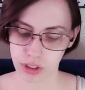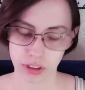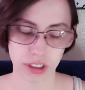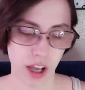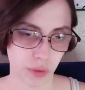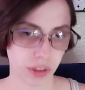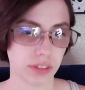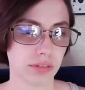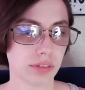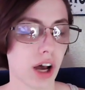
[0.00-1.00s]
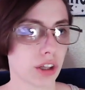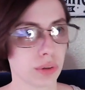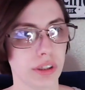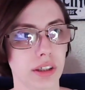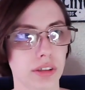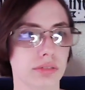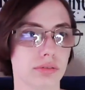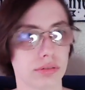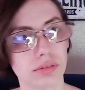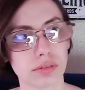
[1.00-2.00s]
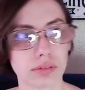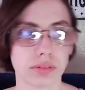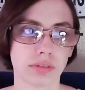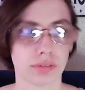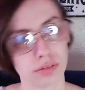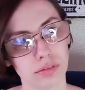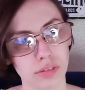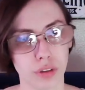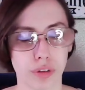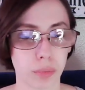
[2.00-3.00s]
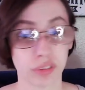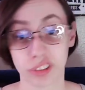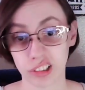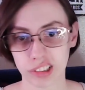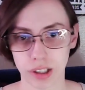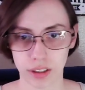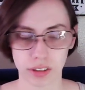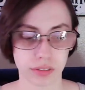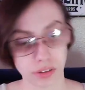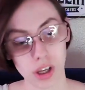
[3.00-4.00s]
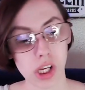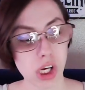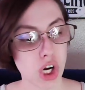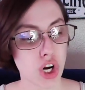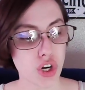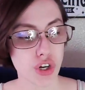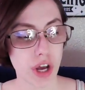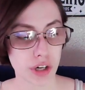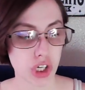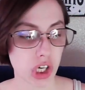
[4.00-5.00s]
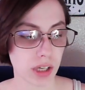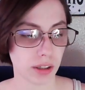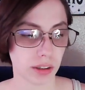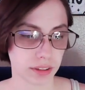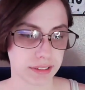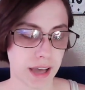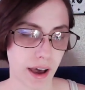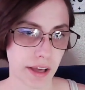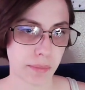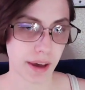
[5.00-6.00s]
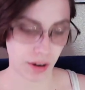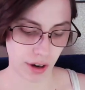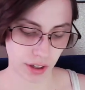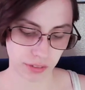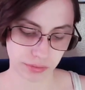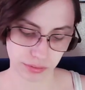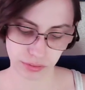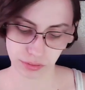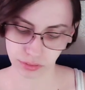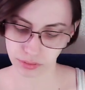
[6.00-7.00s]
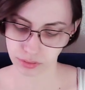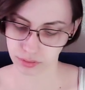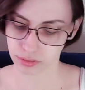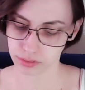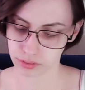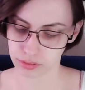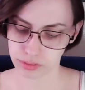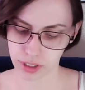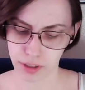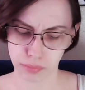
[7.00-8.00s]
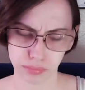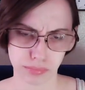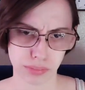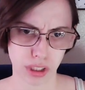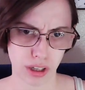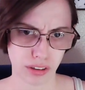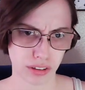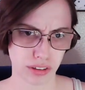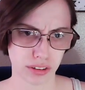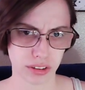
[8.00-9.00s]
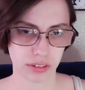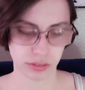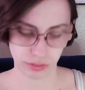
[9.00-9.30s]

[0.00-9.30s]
Samhain, Halloween, November 1st kind of general time era time slot I guess